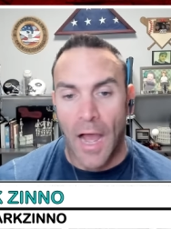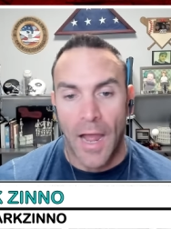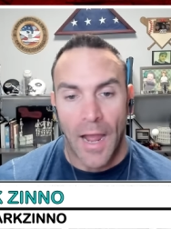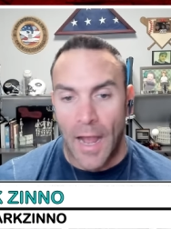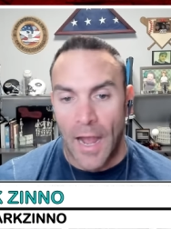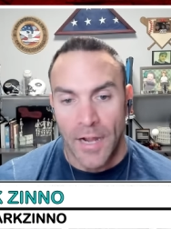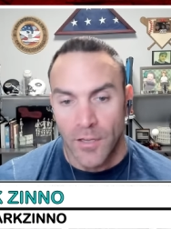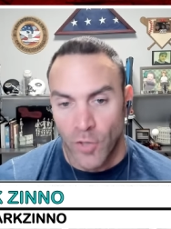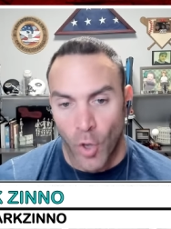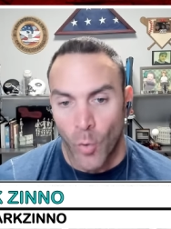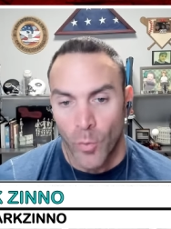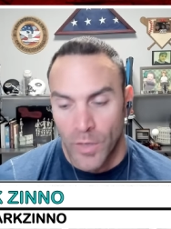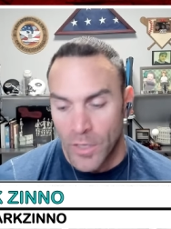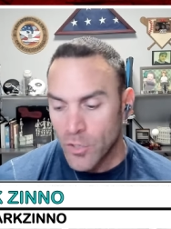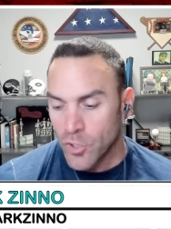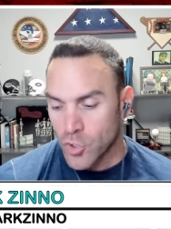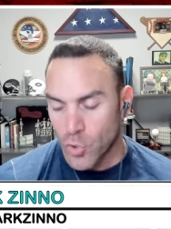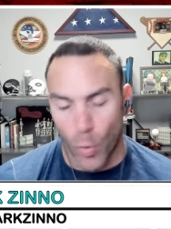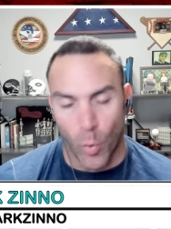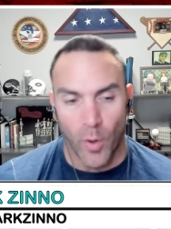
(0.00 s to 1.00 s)
I don't
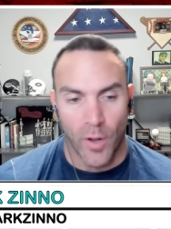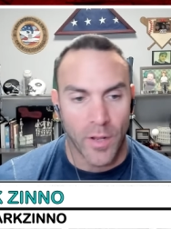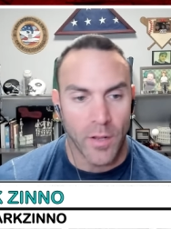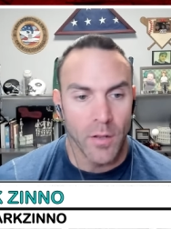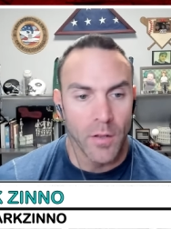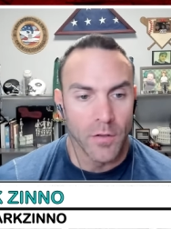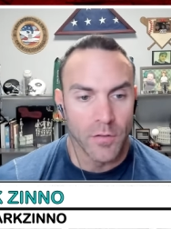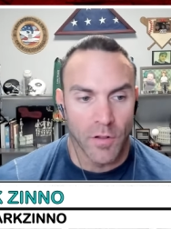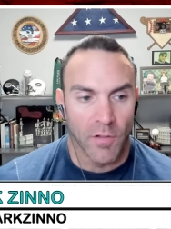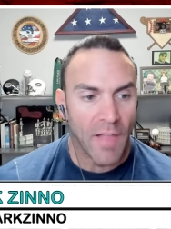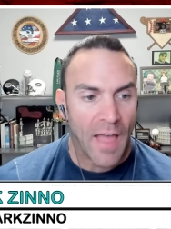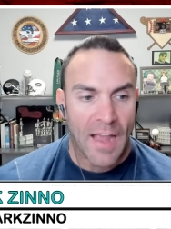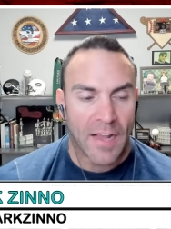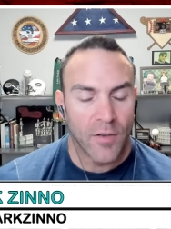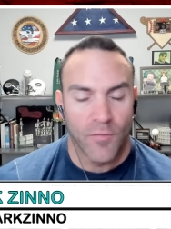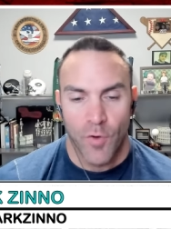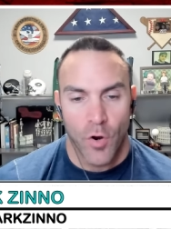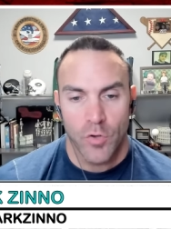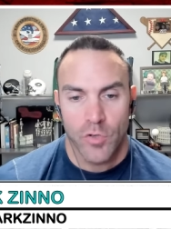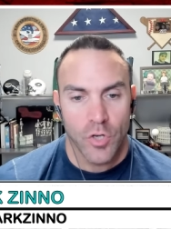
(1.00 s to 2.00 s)
enjoy the lack
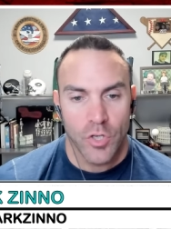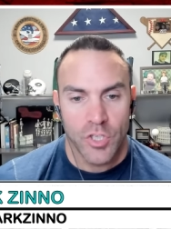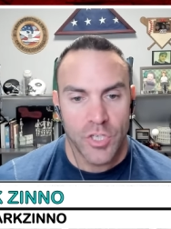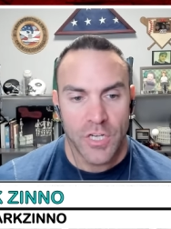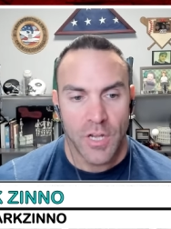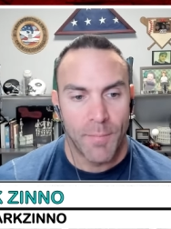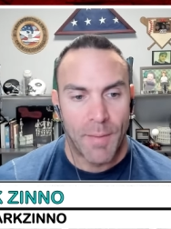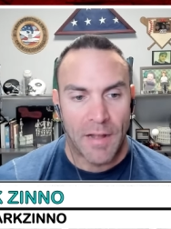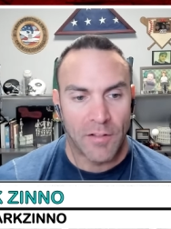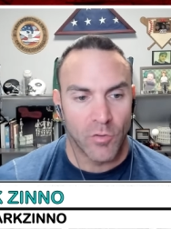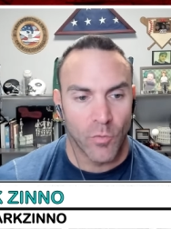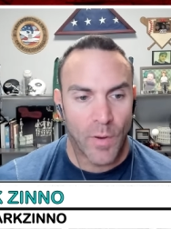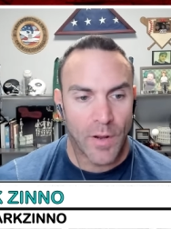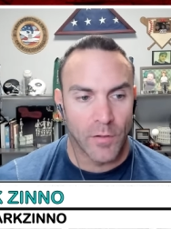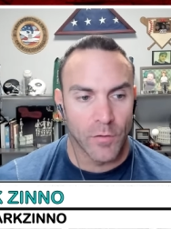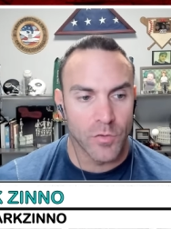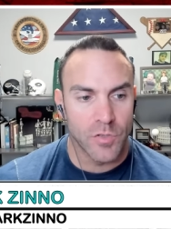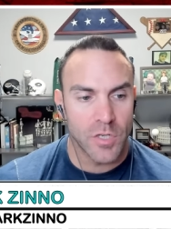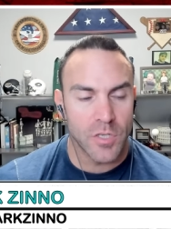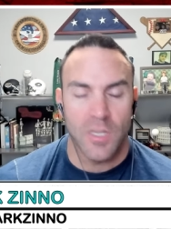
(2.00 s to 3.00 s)
of urgency about the
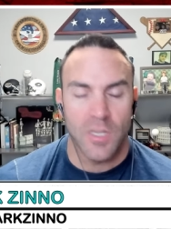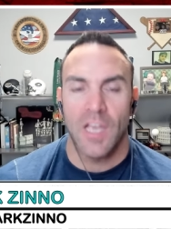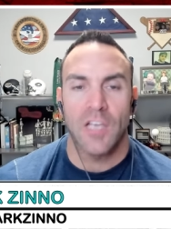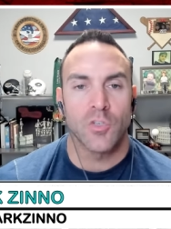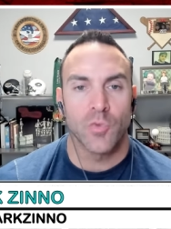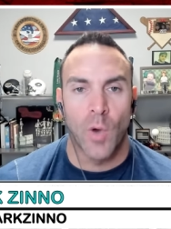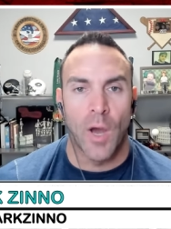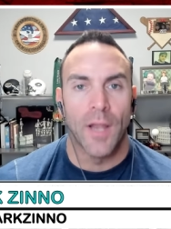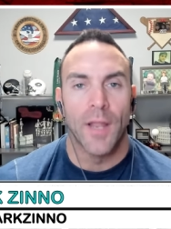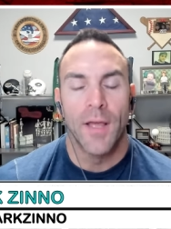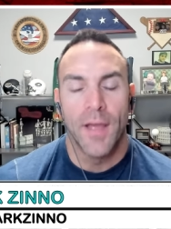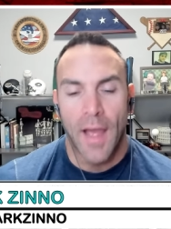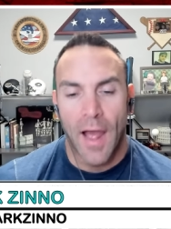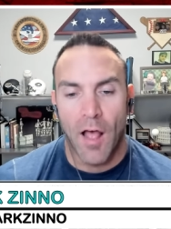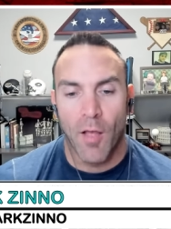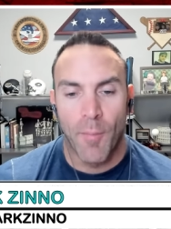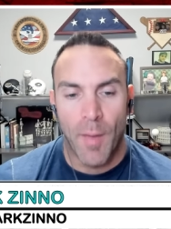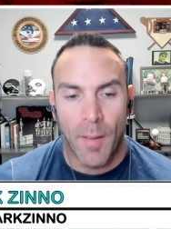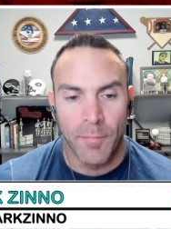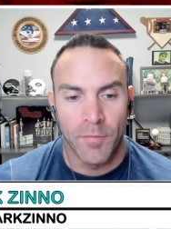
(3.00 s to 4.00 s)
regular season. Guess what?
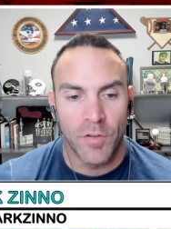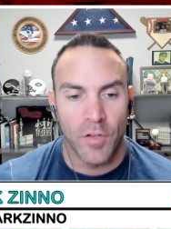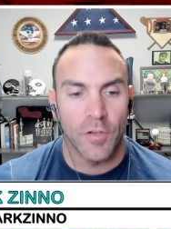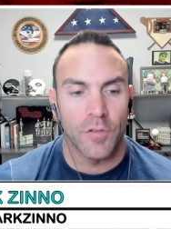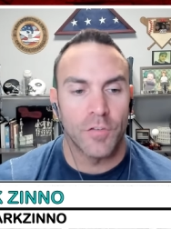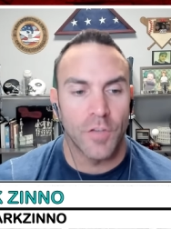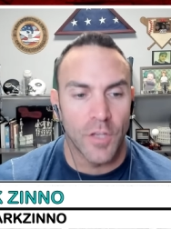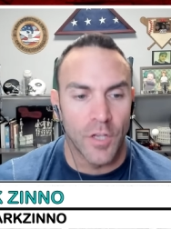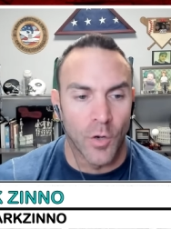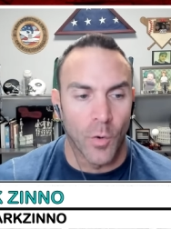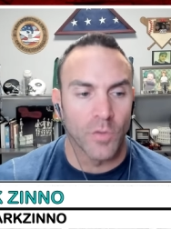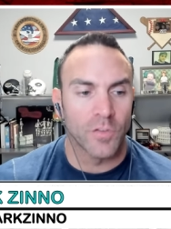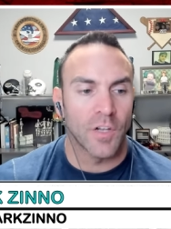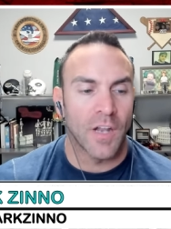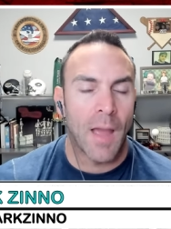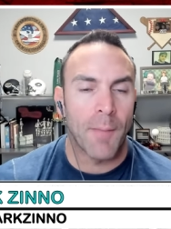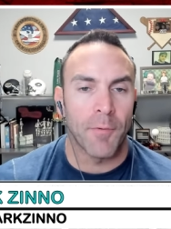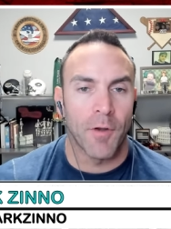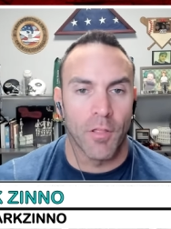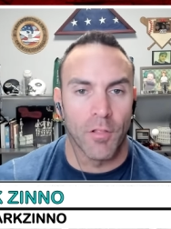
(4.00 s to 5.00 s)
Alabama and Tennessee, you know what's going to
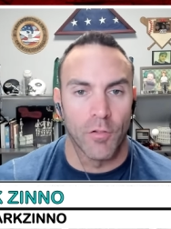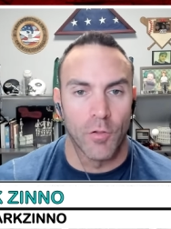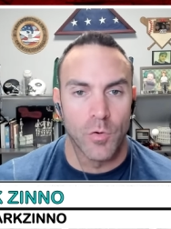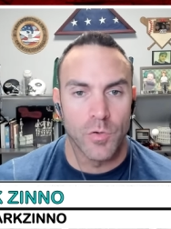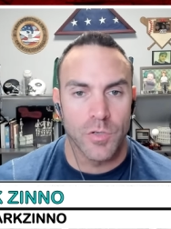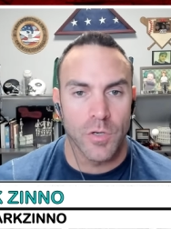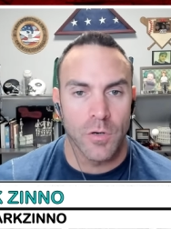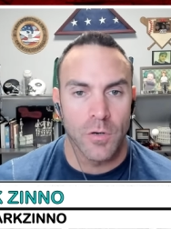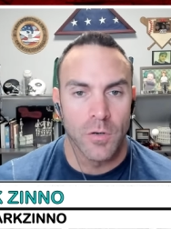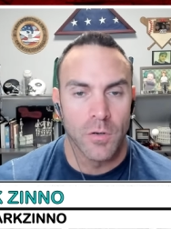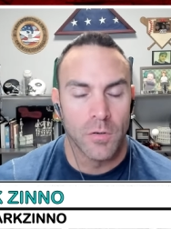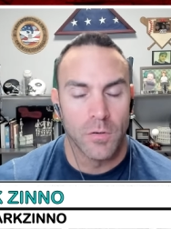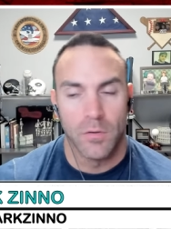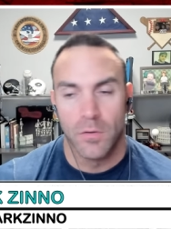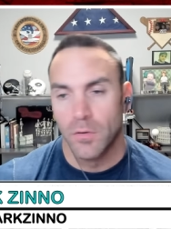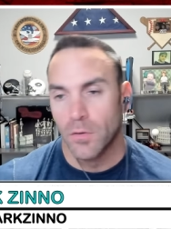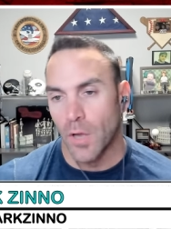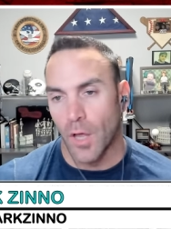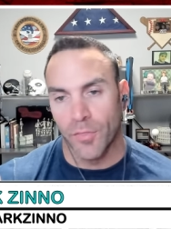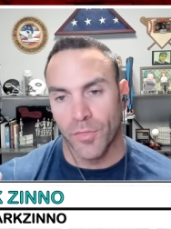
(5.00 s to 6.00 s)
happen to the loser?
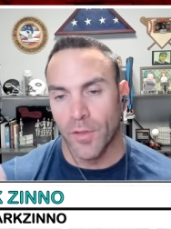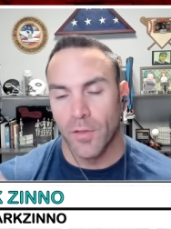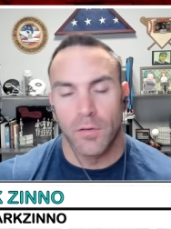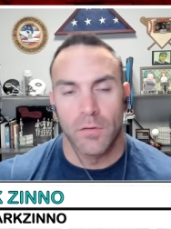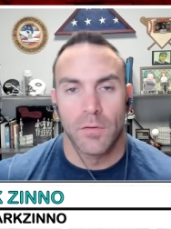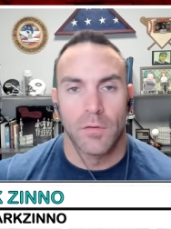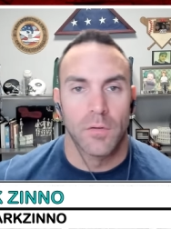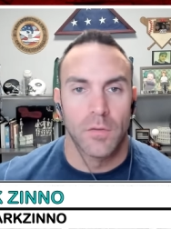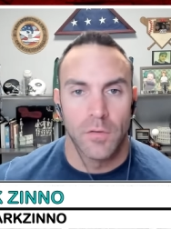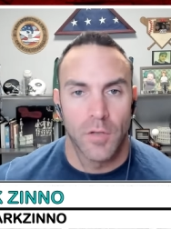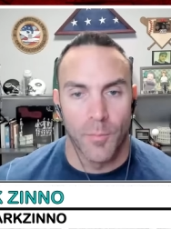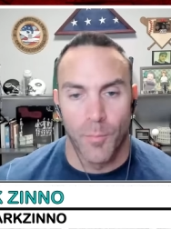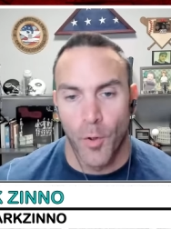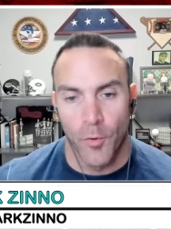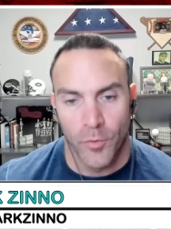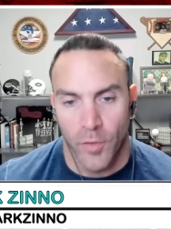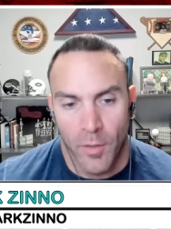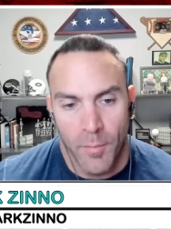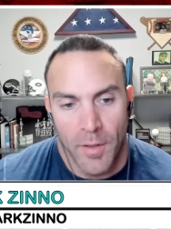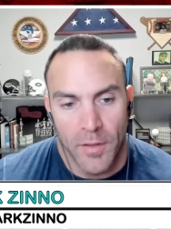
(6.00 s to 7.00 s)
Nothing. They're
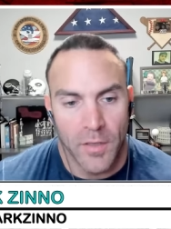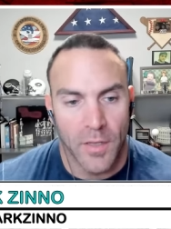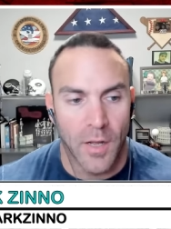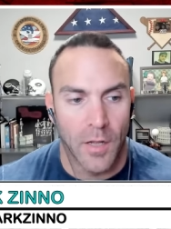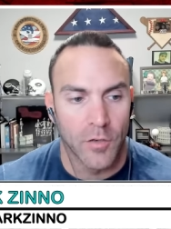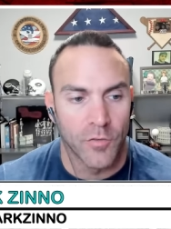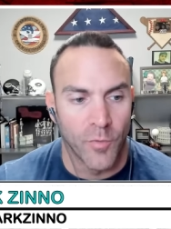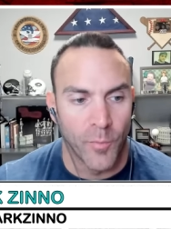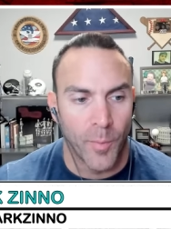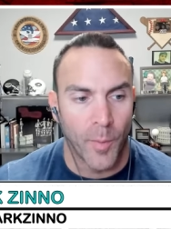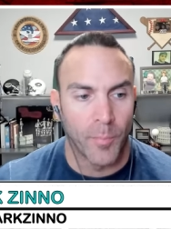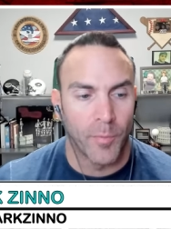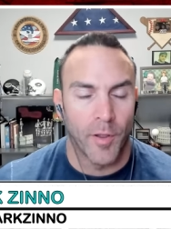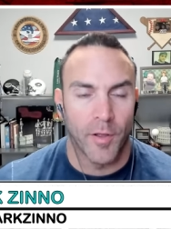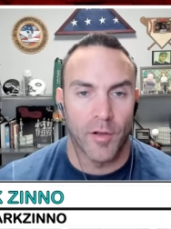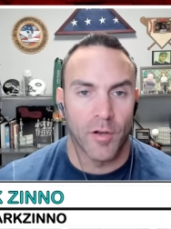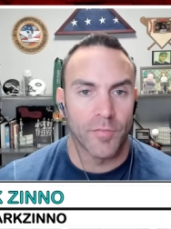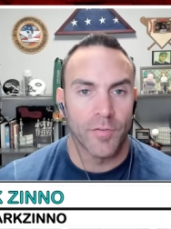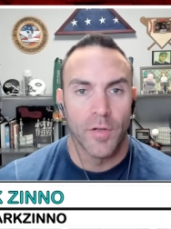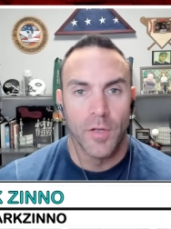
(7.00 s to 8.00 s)
both going to make the college football
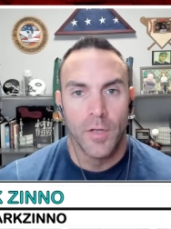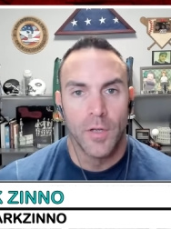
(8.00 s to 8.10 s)
playoff.